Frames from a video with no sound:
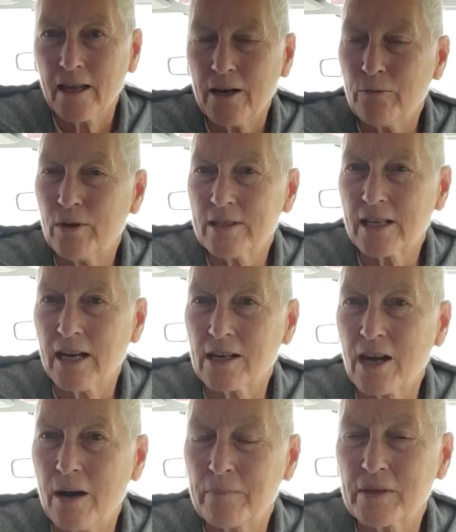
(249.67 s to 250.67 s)
And once I
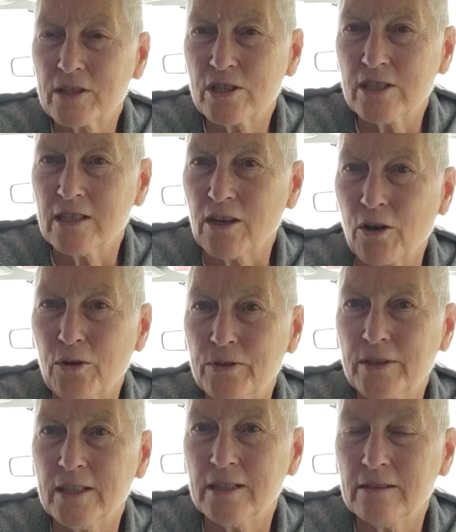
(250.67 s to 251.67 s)
accomplished it and
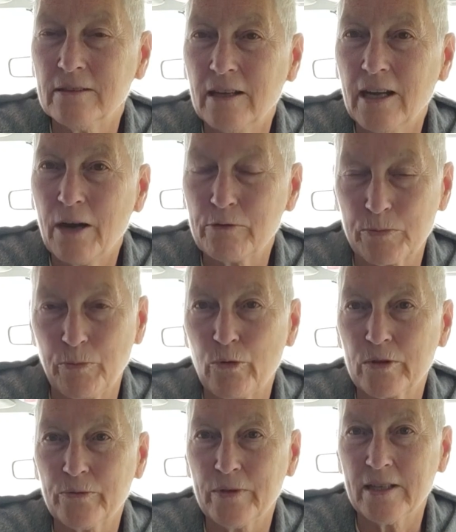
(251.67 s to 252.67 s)
learned it, I was
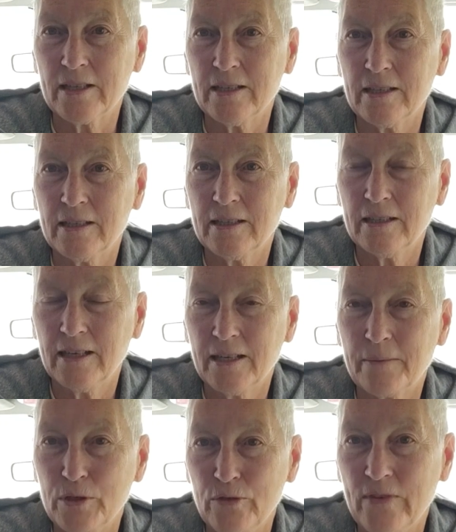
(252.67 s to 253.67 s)
bored with it. And
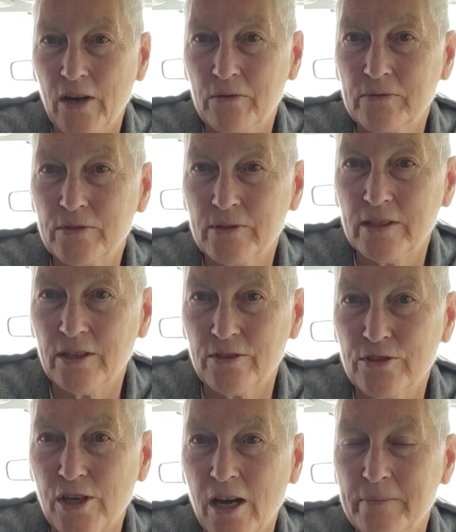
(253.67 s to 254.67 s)
I moved on to
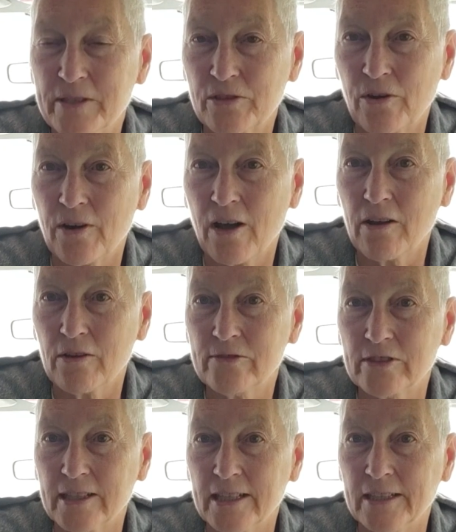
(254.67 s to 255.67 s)
another job and start all
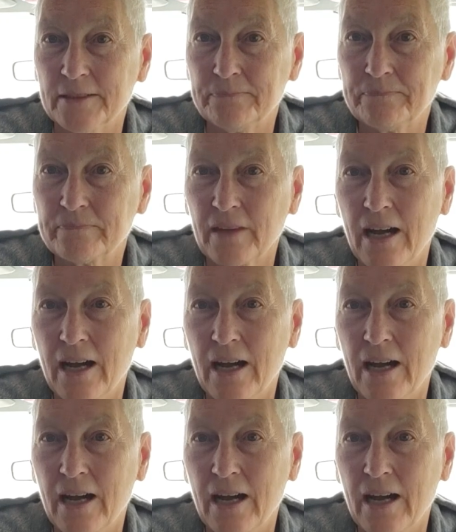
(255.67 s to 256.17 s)
over again.